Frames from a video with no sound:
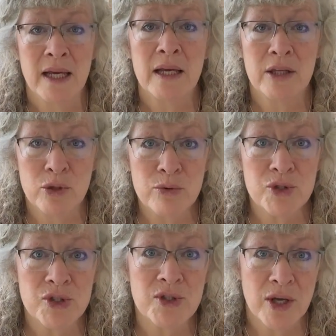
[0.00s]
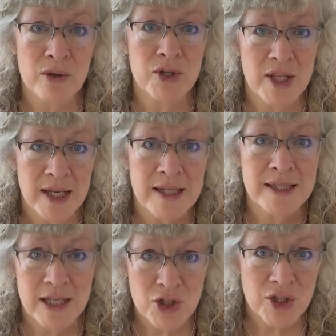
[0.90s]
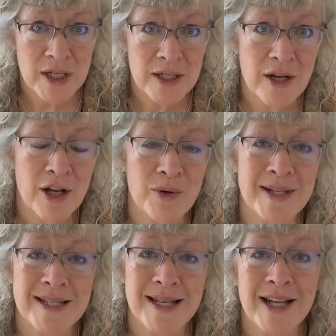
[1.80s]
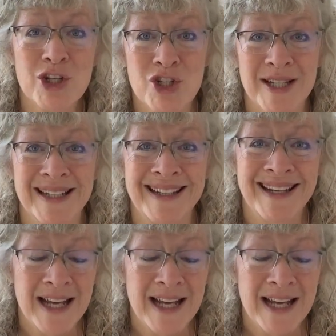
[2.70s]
you would just go to the extension-intolerant section,